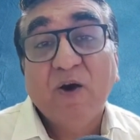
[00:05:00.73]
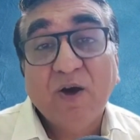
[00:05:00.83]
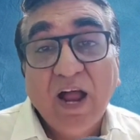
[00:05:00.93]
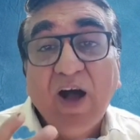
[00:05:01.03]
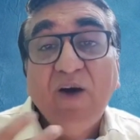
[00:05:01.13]

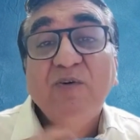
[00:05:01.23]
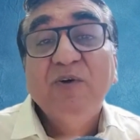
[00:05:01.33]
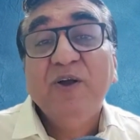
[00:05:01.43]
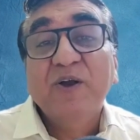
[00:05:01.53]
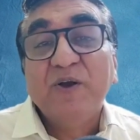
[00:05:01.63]
or how
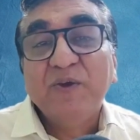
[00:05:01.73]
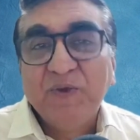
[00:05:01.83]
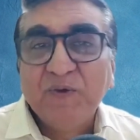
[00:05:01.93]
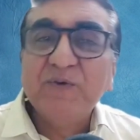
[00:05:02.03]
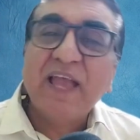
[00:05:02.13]

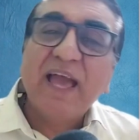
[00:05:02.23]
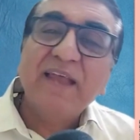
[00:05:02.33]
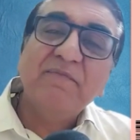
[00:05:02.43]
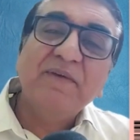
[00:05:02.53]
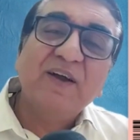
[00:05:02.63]
you
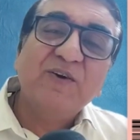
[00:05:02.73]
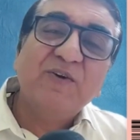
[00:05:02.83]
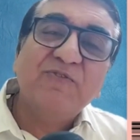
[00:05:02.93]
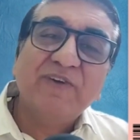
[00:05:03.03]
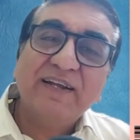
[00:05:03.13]
can be a
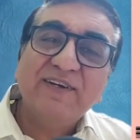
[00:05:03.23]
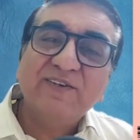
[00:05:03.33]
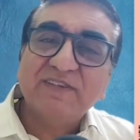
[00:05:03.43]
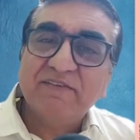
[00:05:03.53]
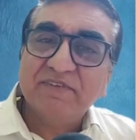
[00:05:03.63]
good friend
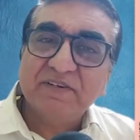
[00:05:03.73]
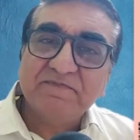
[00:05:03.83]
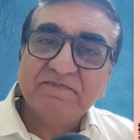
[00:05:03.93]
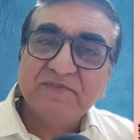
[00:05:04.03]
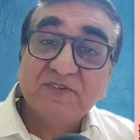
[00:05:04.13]
to someone.
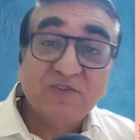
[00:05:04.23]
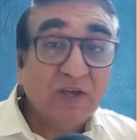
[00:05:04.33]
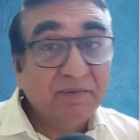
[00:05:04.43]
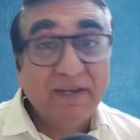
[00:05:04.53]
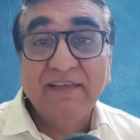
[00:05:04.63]

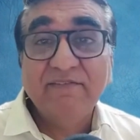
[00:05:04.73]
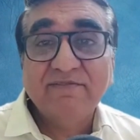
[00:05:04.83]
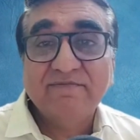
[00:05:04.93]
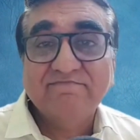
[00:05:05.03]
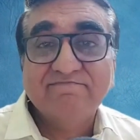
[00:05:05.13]
So I believe
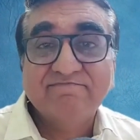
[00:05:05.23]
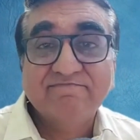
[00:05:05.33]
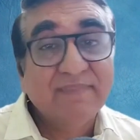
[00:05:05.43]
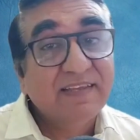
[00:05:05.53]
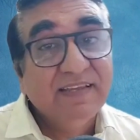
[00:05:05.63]

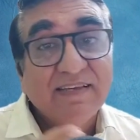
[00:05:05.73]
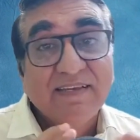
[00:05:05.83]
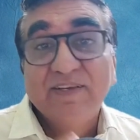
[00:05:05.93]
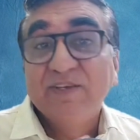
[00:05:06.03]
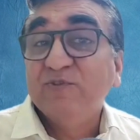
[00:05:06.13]

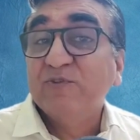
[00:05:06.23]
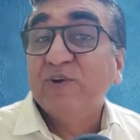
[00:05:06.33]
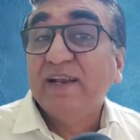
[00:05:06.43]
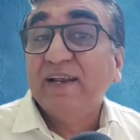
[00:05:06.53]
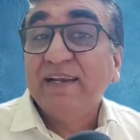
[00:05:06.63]
you
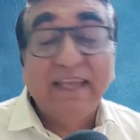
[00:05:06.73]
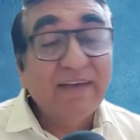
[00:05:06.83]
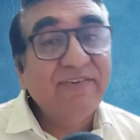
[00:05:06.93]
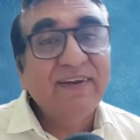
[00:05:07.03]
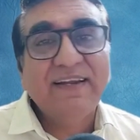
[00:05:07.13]
would
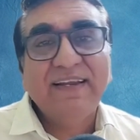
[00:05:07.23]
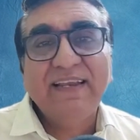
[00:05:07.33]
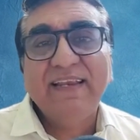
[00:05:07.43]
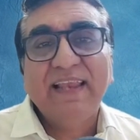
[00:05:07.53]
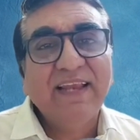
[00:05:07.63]

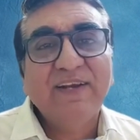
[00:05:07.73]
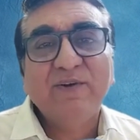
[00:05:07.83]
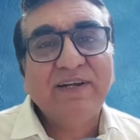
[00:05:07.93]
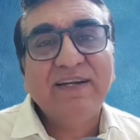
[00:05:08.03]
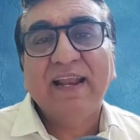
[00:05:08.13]
definitely like
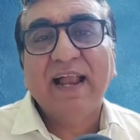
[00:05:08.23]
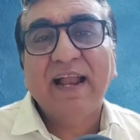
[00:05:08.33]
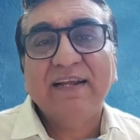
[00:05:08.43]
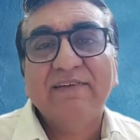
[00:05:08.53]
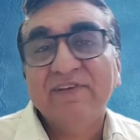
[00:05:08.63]
to
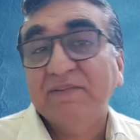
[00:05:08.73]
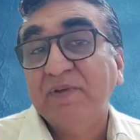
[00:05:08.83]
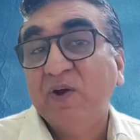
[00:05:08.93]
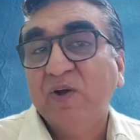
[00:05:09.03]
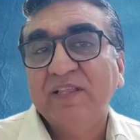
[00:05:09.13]
interact with
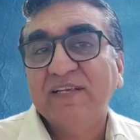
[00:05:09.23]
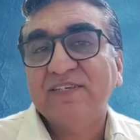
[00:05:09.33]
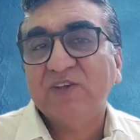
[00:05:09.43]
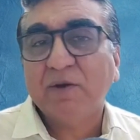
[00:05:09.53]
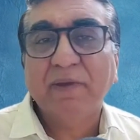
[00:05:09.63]
me on
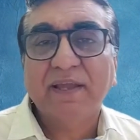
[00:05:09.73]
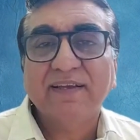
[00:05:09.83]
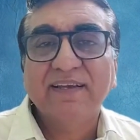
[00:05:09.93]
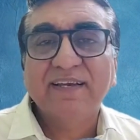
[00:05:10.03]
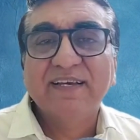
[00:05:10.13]
this topic.
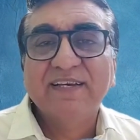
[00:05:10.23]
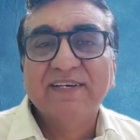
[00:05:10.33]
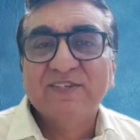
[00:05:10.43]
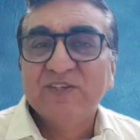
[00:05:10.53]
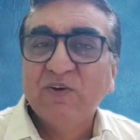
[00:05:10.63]

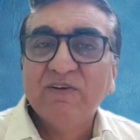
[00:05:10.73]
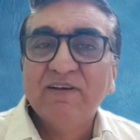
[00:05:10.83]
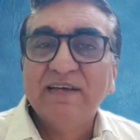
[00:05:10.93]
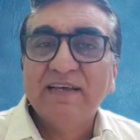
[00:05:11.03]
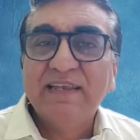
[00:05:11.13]
So
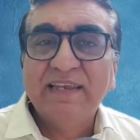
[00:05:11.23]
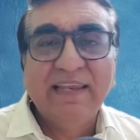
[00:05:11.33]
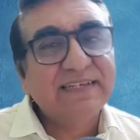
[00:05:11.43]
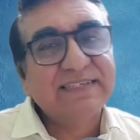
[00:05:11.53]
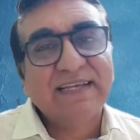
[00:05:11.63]

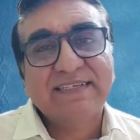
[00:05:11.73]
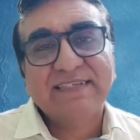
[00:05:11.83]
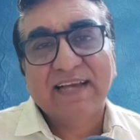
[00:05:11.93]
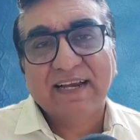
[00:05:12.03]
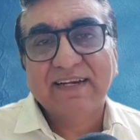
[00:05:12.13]
let's get
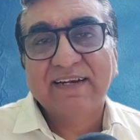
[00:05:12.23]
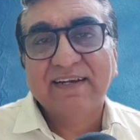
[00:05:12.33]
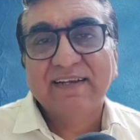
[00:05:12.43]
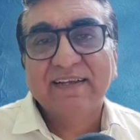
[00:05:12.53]
started.